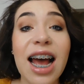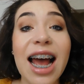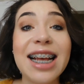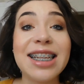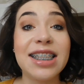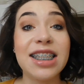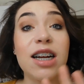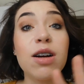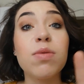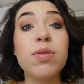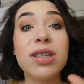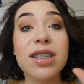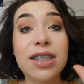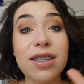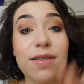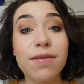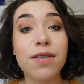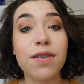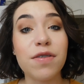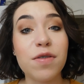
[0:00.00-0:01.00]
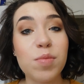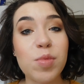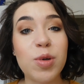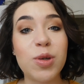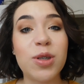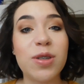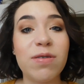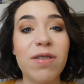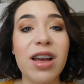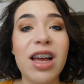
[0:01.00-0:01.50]
I stuck with silver for
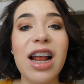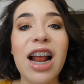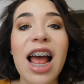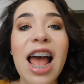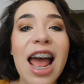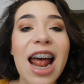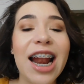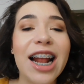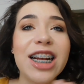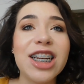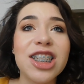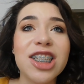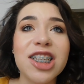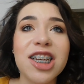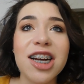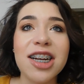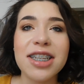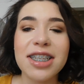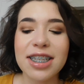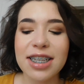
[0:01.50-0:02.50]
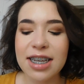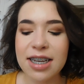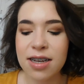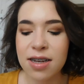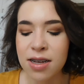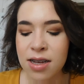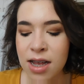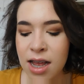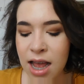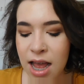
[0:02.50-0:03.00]
most of it. I just got
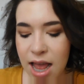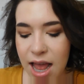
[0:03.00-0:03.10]
teal